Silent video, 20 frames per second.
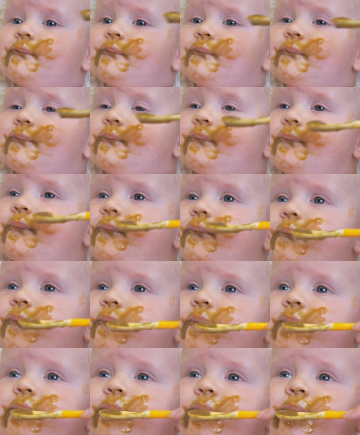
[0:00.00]
It's gentle
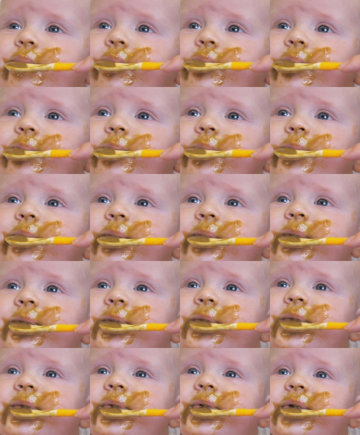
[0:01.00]
on little tummies,
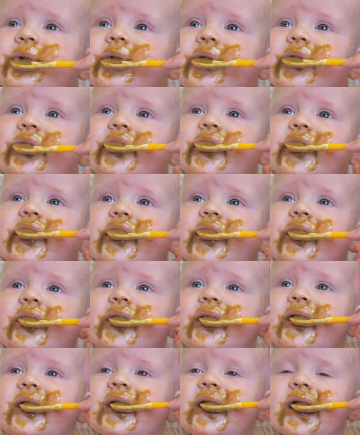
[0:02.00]
packed with nutrients, and
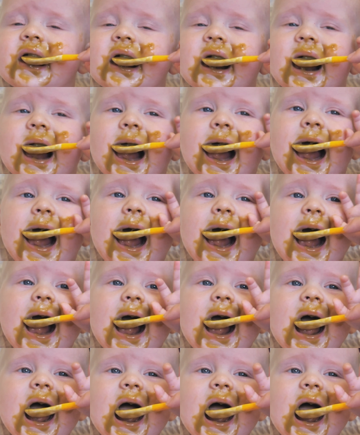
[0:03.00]
so easy to make.